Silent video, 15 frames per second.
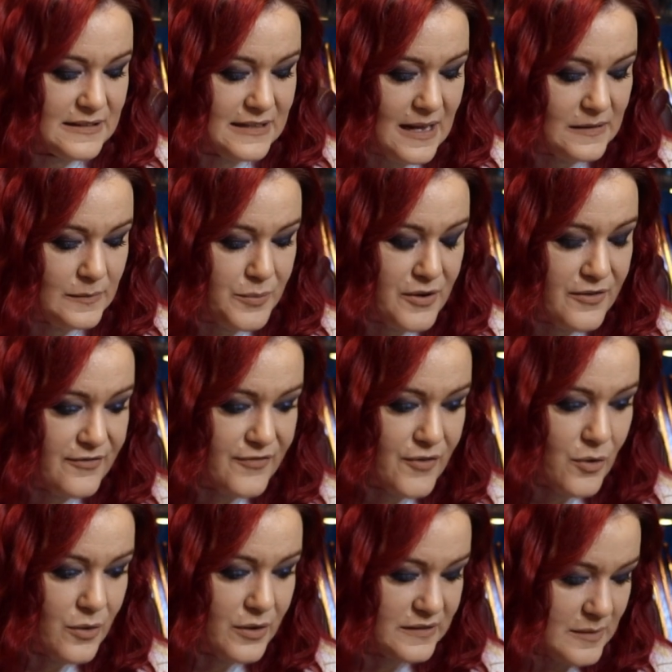So let's put
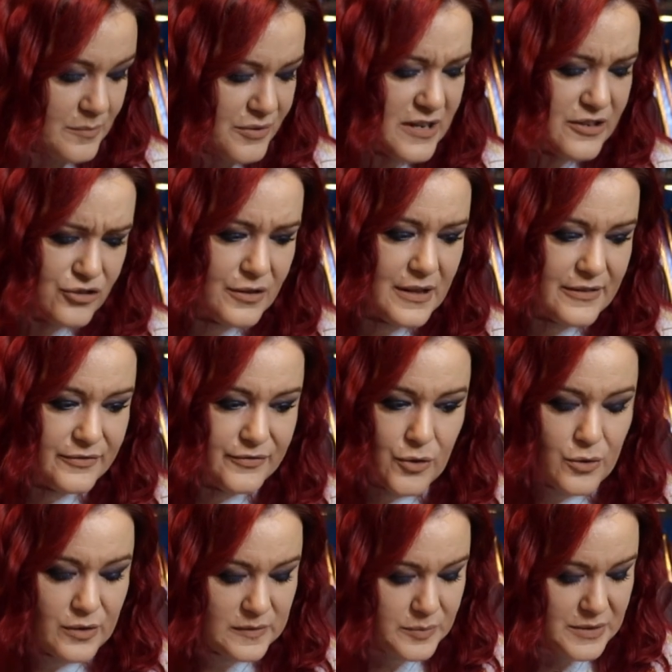Fawkes, I'm pretty sure that's
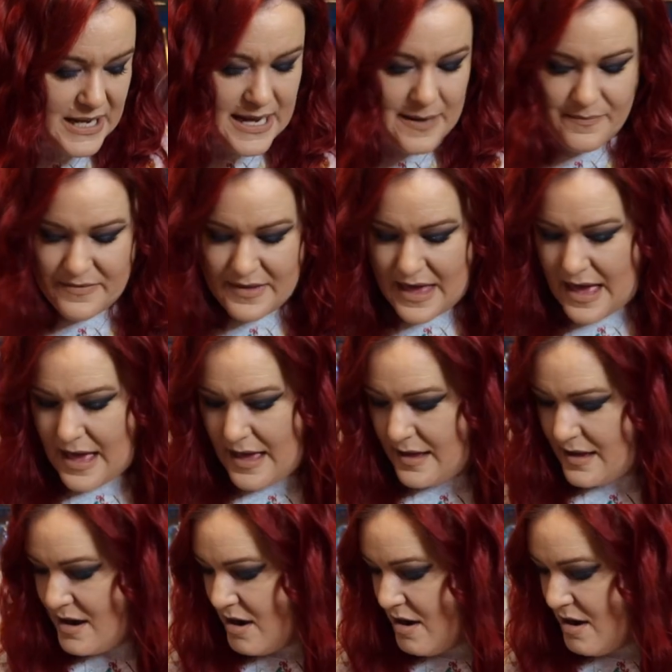Fawkes, put him there.